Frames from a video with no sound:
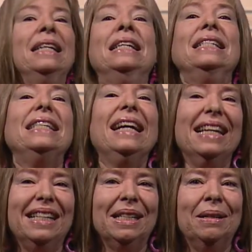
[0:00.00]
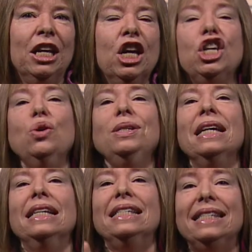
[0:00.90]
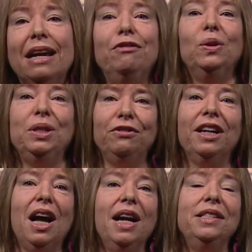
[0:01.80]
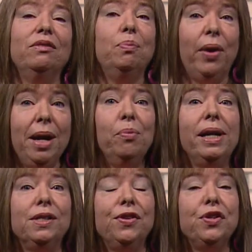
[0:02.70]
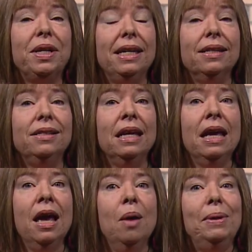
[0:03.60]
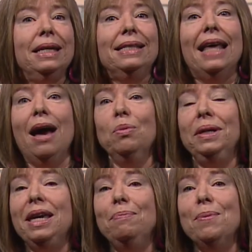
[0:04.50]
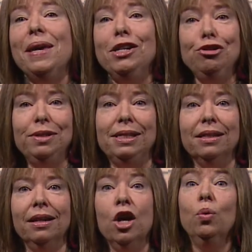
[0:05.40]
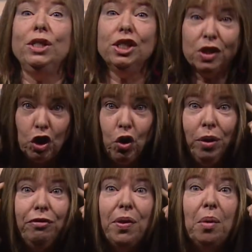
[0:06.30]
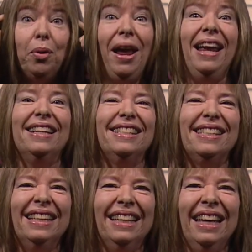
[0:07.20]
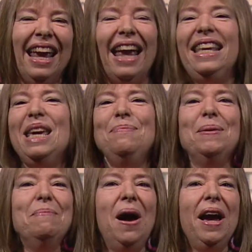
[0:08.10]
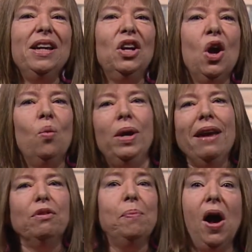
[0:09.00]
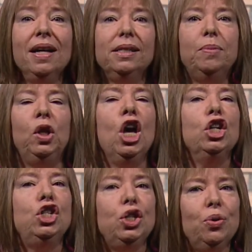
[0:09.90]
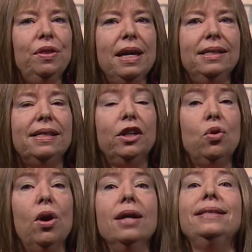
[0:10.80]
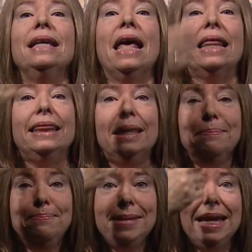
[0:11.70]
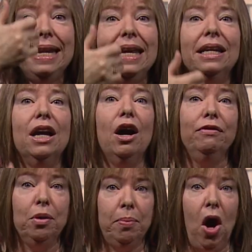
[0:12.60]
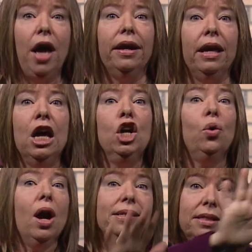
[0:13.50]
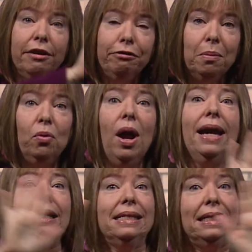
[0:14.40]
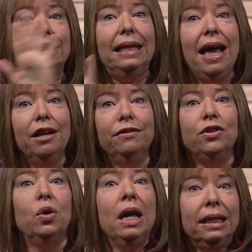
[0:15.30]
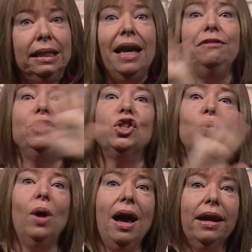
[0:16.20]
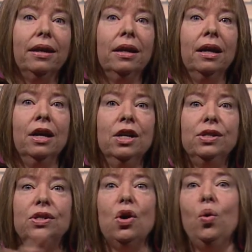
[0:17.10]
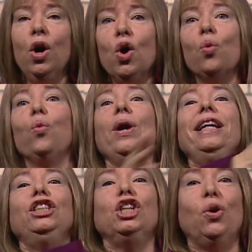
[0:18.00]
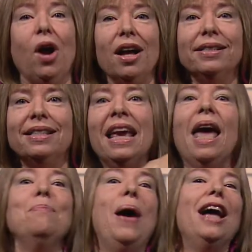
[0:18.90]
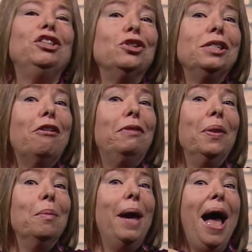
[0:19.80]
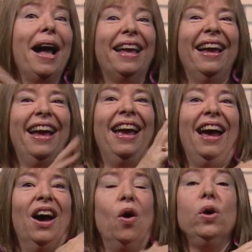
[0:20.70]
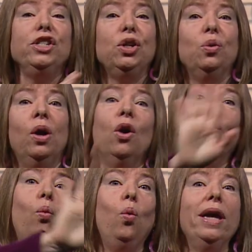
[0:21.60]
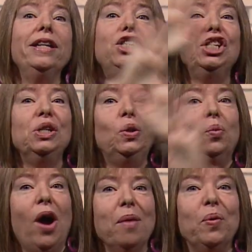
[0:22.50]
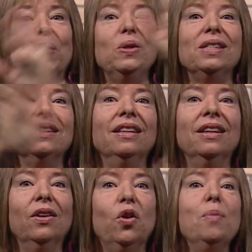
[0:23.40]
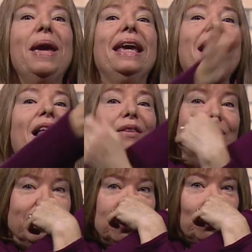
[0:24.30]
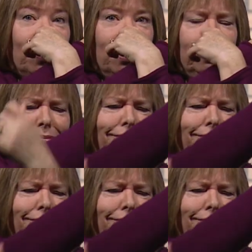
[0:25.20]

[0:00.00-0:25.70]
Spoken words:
Second, use several different kinds of brain breaks for your kids because that will keep them interested, which is good for their brains. And keep in mind, whenever possible, do things that cross the median of your body, crossing from right to left or left to right. So reach across and pat yourself on the back. Or do windshield wipers, or make an elephant's trunk.